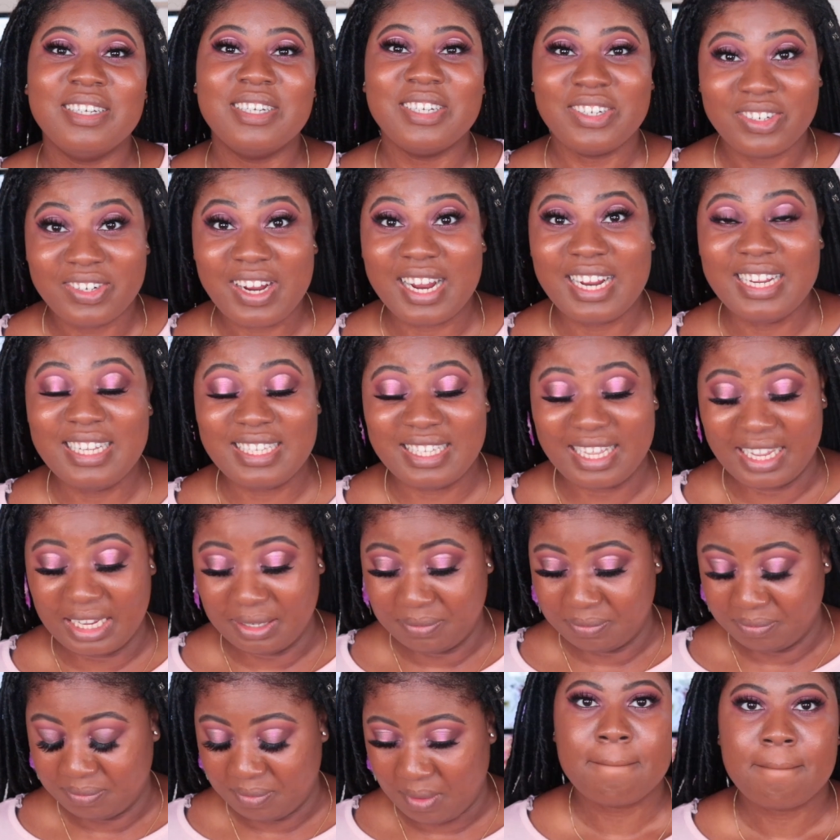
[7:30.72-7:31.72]
Crazy.
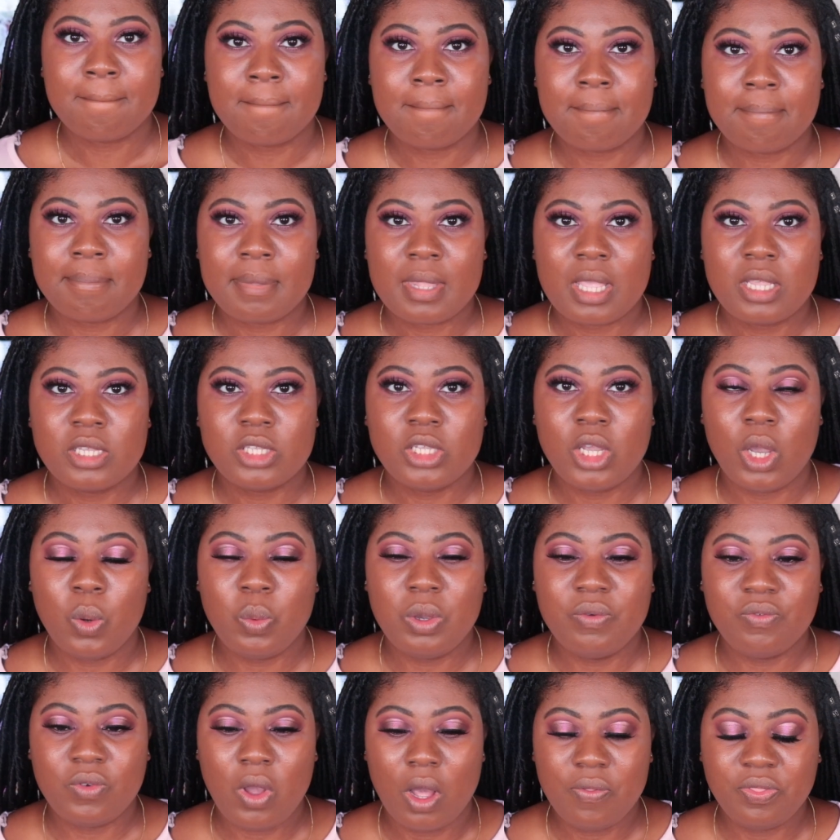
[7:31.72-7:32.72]
So
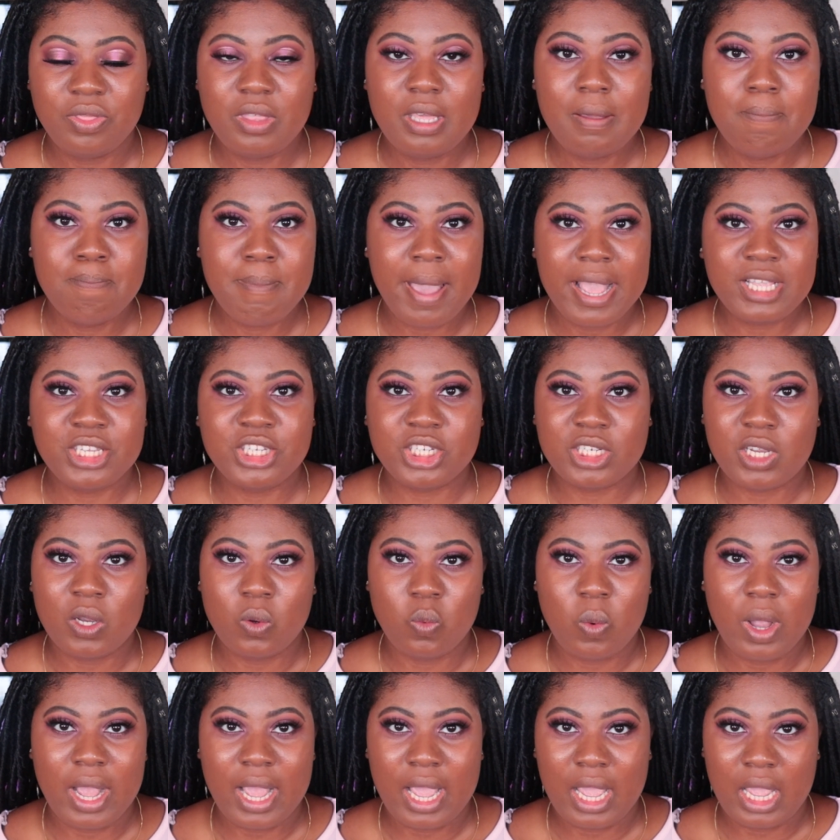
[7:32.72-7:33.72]
we've got the Magic
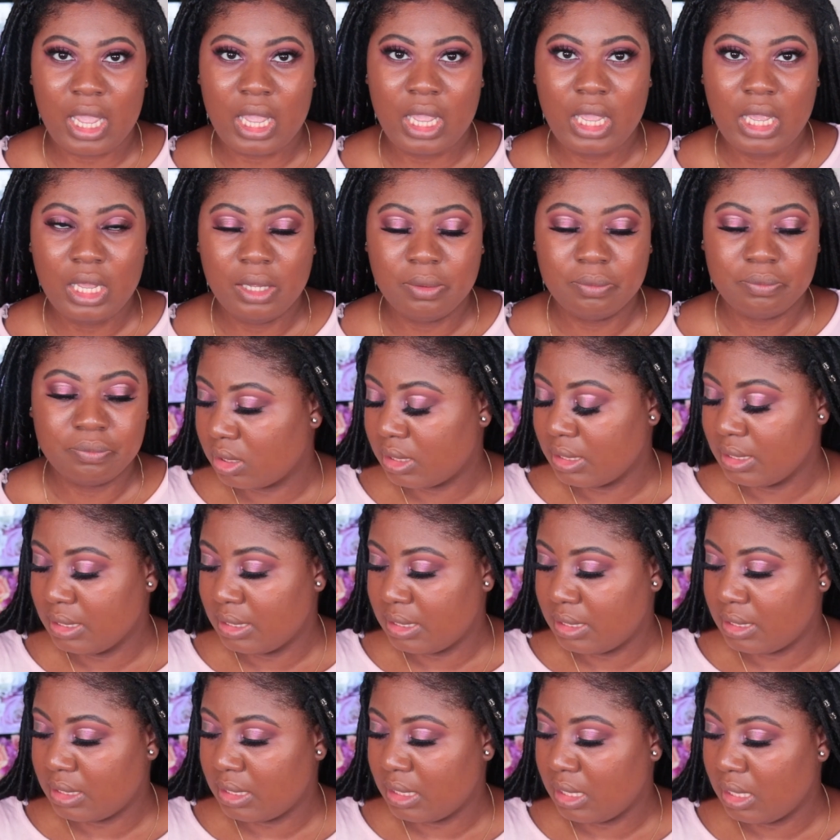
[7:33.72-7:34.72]
Away
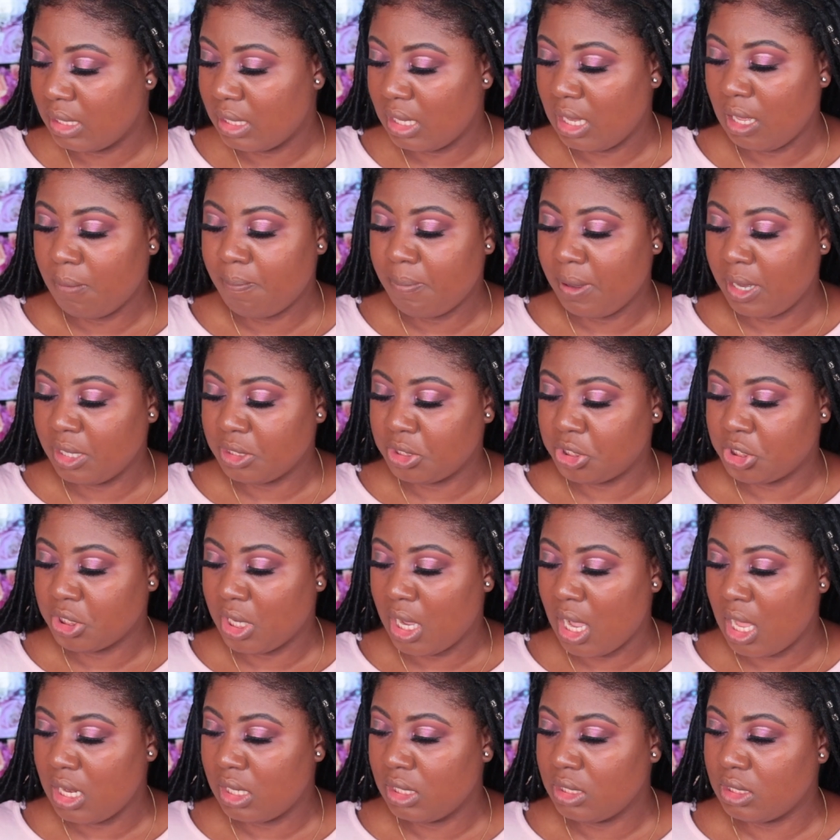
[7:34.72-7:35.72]
concealer by
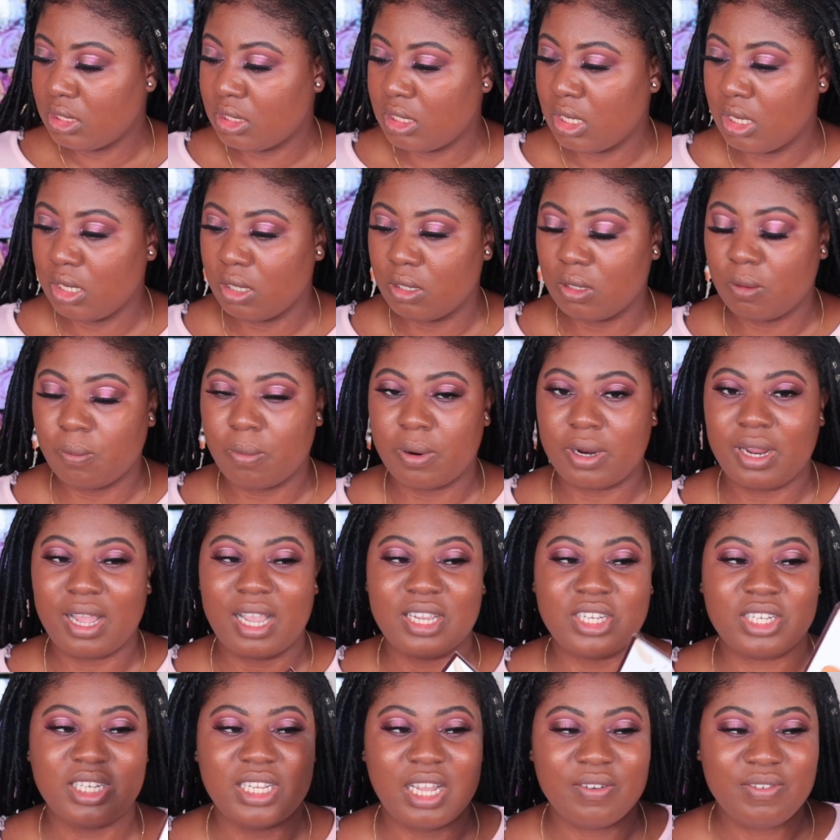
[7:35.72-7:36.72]
Charlotte Tilbury. I
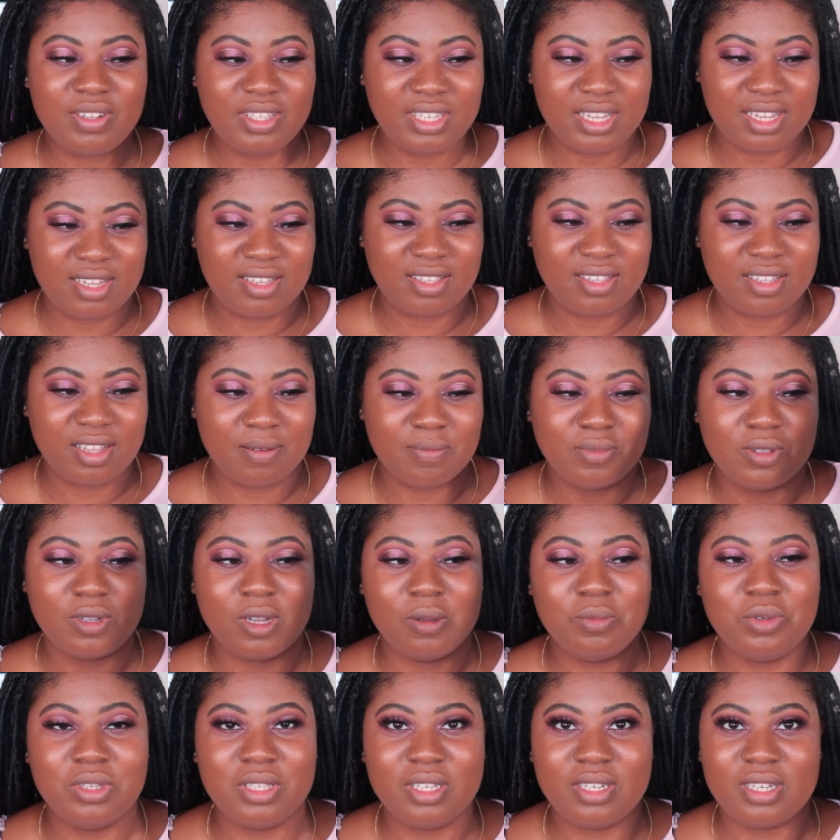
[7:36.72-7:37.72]
actually have a tester, so
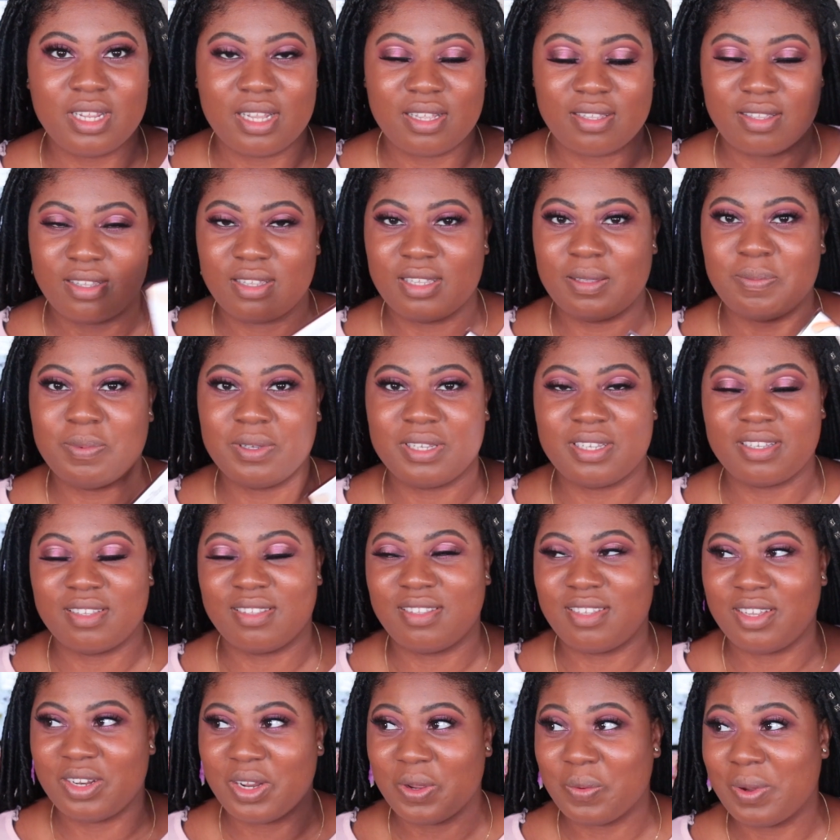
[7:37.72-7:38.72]
I'm using testers
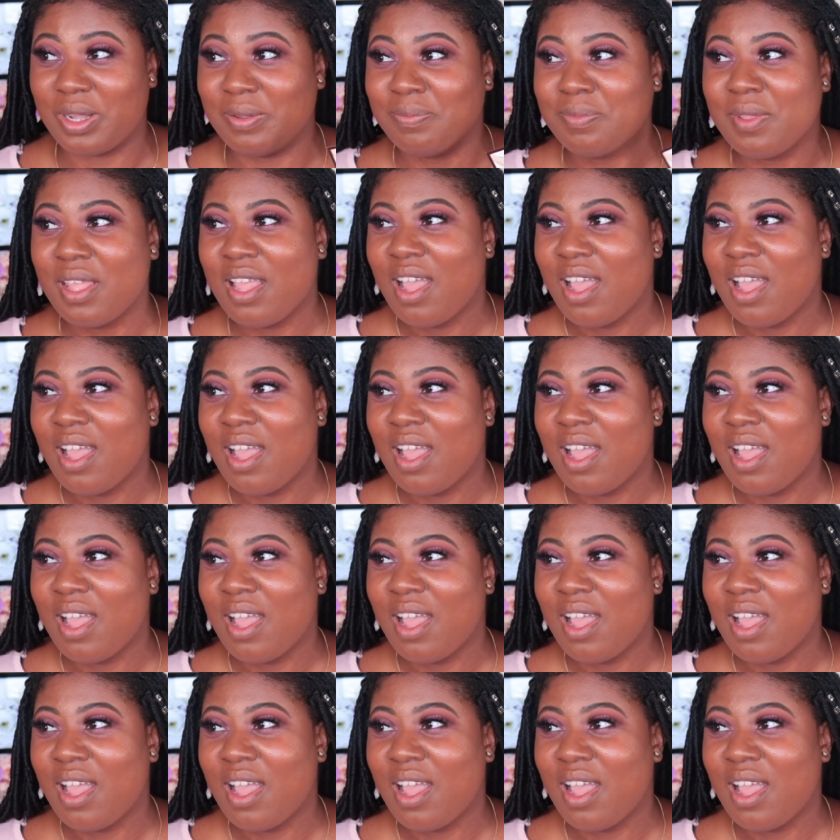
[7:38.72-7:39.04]
because you know what?